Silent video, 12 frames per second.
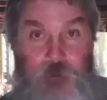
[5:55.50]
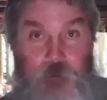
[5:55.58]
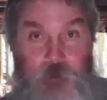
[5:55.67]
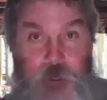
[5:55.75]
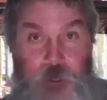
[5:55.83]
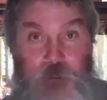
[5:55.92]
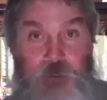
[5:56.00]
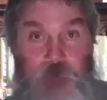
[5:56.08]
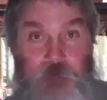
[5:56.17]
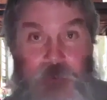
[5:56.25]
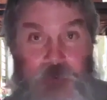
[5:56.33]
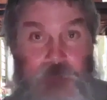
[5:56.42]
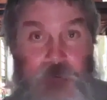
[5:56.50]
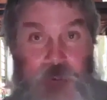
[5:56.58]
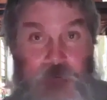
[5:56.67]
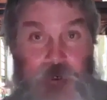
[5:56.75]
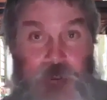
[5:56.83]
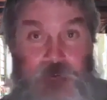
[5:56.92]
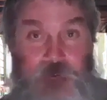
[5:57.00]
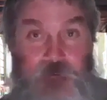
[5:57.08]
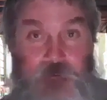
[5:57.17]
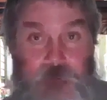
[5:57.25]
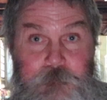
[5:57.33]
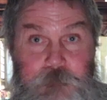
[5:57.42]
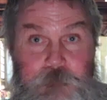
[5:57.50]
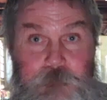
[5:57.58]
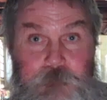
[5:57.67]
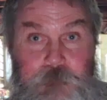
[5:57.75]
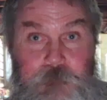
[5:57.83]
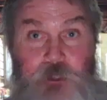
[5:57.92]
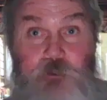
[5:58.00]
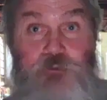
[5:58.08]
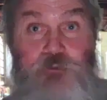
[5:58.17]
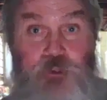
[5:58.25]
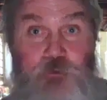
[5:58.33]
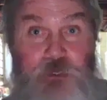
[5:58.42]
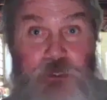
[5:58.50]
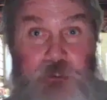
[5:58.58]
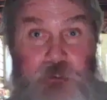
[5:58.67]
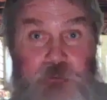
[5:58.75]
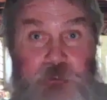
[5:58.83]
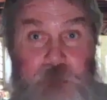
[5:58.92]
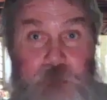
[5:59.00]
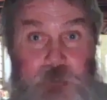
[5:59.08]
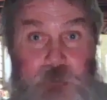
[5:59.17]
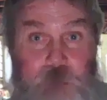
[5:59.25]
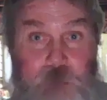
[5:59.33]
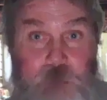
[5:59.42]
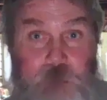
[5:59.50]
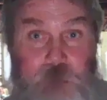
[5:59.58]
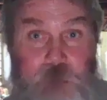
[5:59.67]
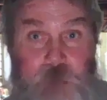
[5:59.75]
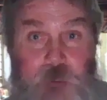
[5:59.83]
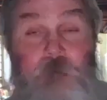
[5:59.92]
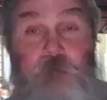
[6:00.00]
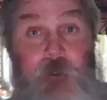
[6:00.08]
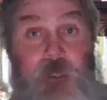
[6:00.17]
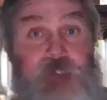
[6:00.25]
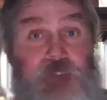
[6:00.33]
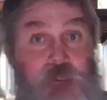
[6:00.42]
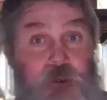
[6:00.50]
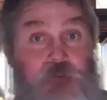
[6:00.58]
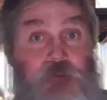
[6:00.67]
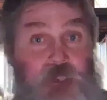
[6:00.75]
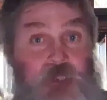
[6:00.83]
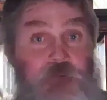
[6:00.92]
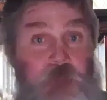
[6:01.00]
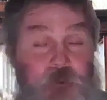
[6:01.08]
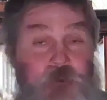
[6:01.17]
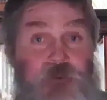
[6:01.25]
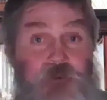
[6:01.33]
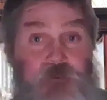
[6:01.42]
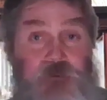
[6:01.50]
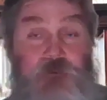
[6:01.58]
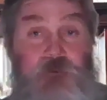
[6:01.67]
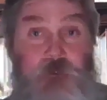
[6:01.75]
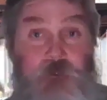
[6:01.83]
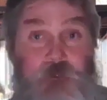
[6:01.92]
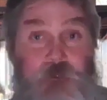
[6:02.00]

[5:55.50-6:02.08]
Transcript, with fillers: And now I'm going to make the many righteous. Those who believe in me. Based on these